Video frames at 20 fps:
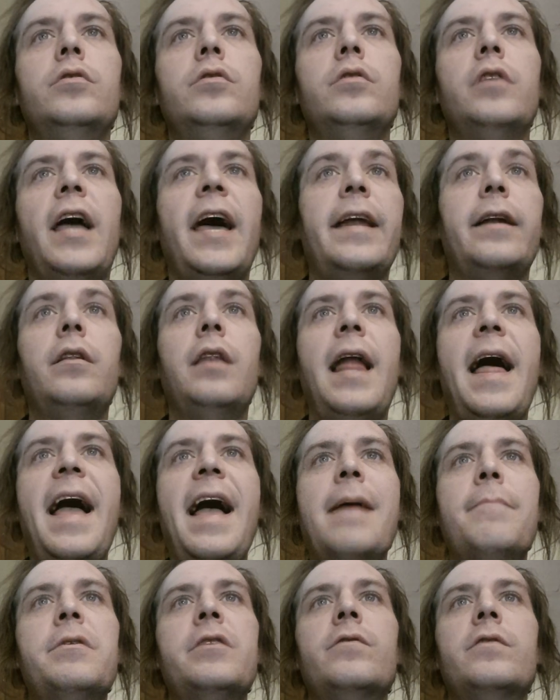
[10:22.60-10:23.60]
had a
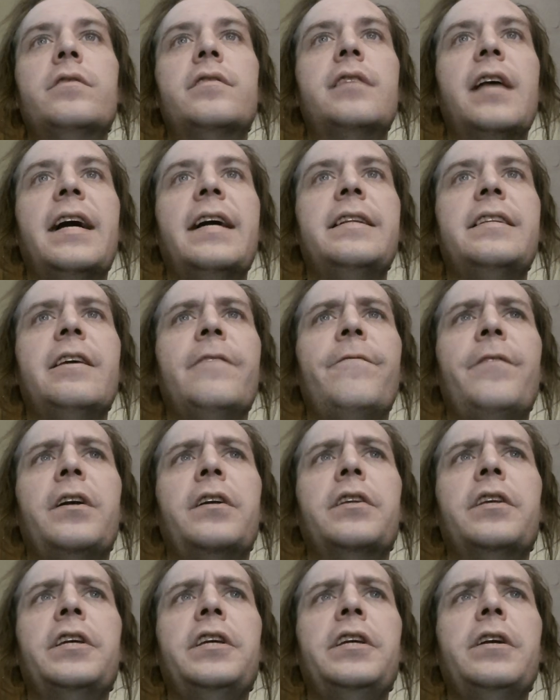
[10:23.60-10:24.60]
lab and
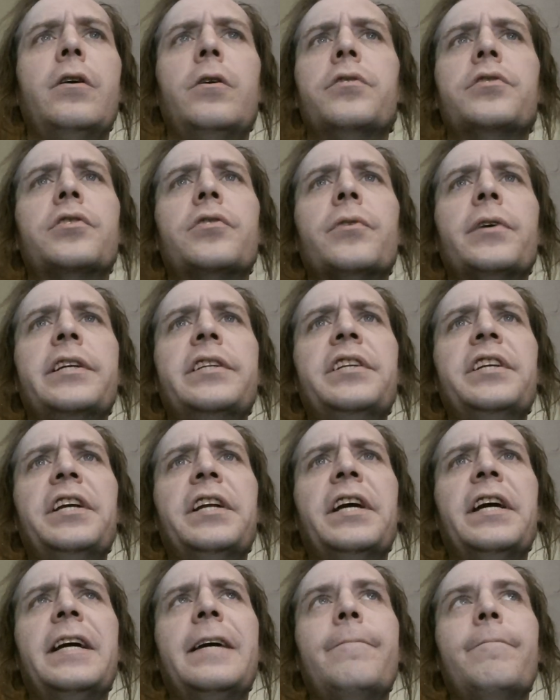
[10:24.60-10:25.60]
scientifically altering
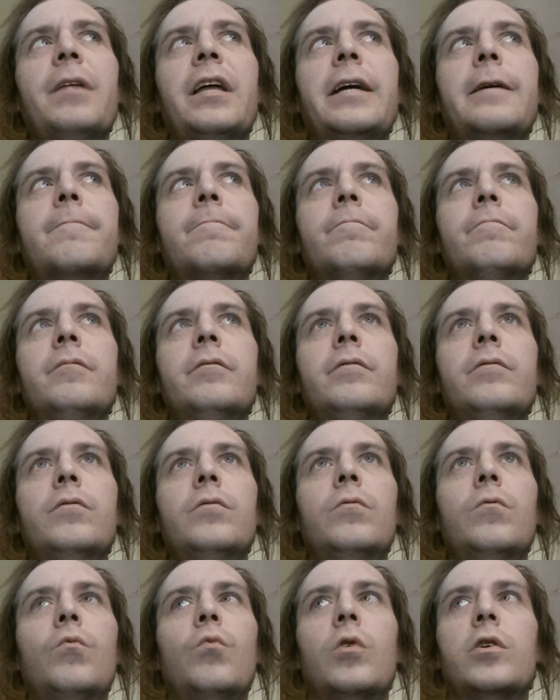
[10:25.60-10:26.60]
DNA. Like,
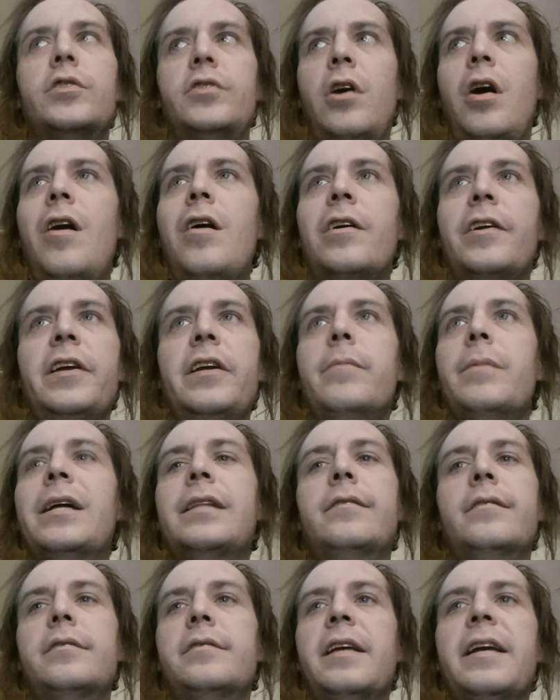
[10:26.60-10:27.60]
we're talking
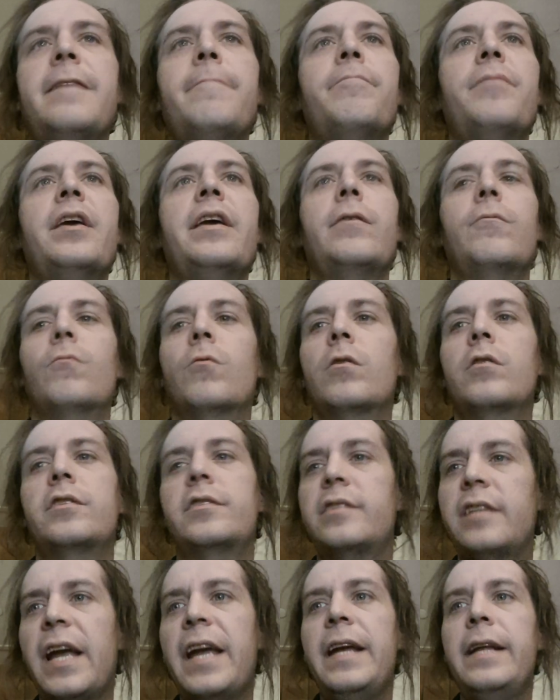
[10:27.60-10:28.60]
about the same thing. We're
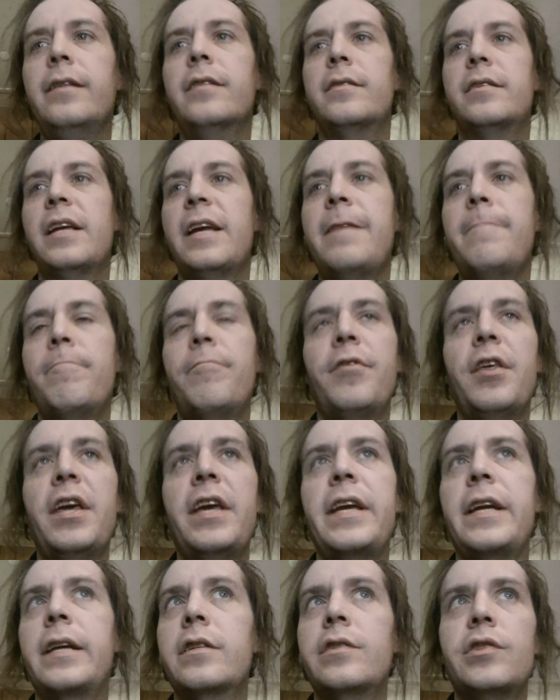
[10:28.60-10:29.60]
saying the same
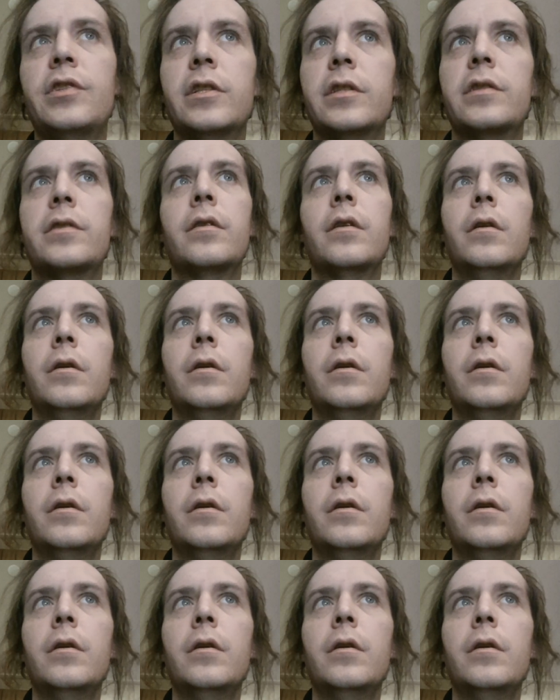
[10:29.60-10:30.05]
thing. It's just